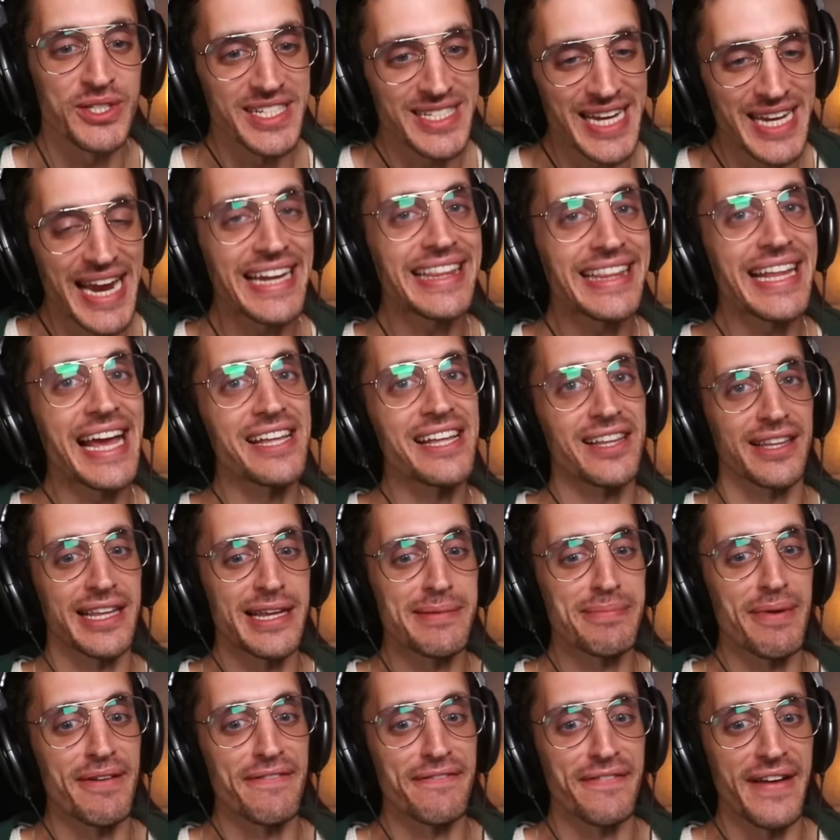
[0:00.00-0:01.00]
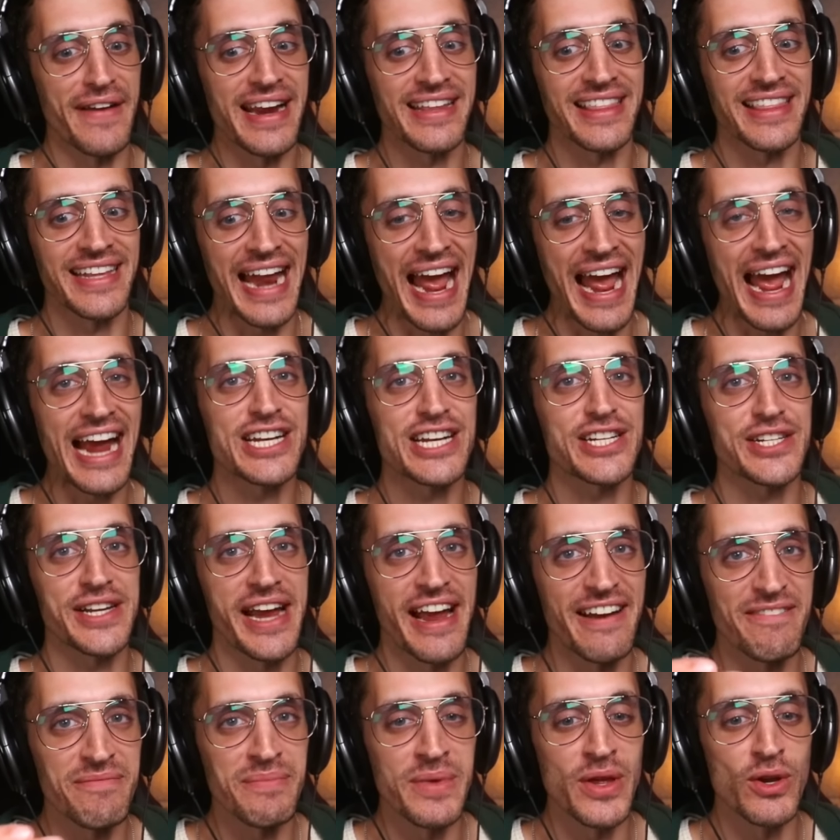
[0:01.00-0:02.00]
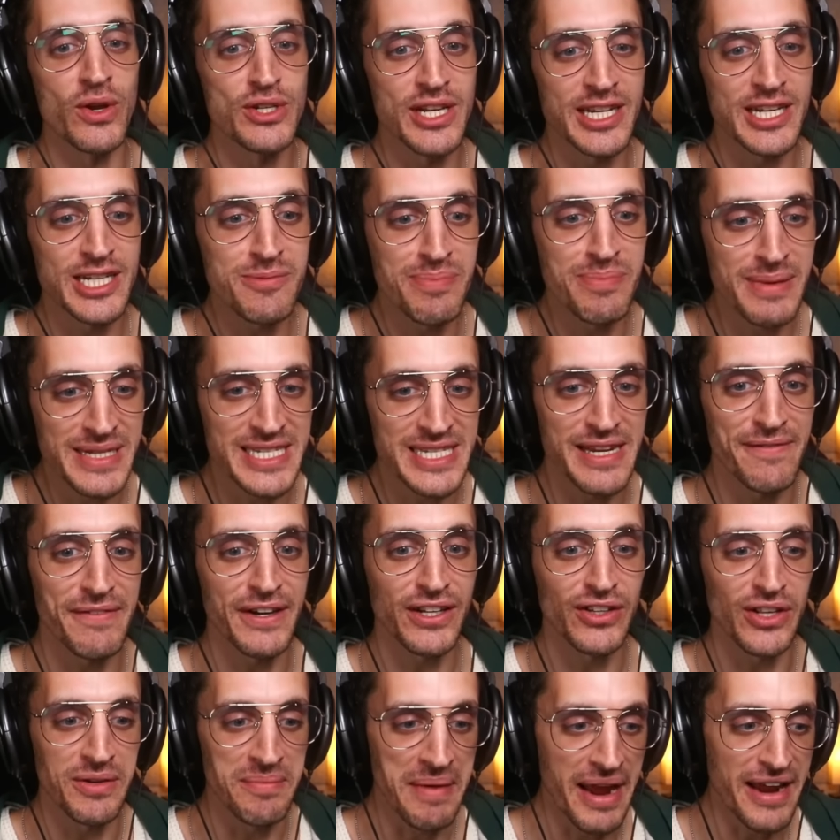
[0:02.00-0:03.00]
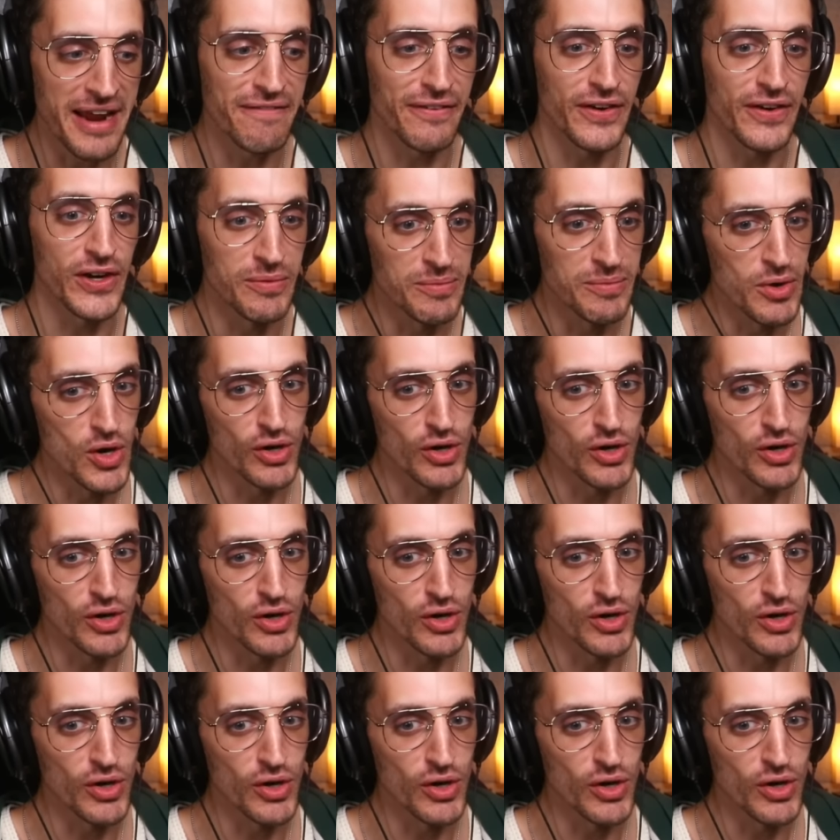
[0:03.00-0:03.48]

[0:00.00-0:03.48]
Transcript: to take that leap of faith and actually have music specifically made for your